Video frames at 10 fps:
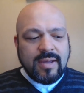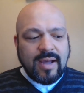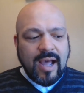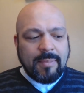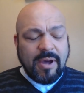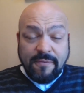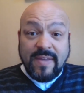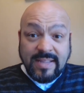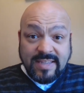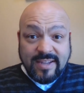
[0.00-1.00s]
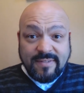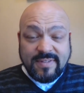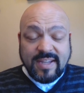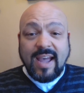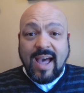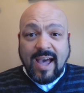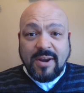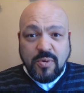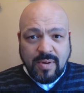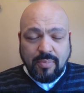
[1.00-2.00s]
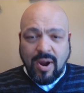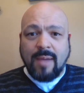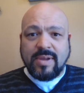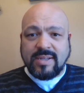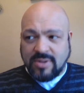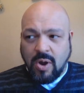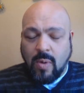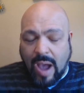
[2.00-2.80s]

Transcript: offensive to God, who had promised, no,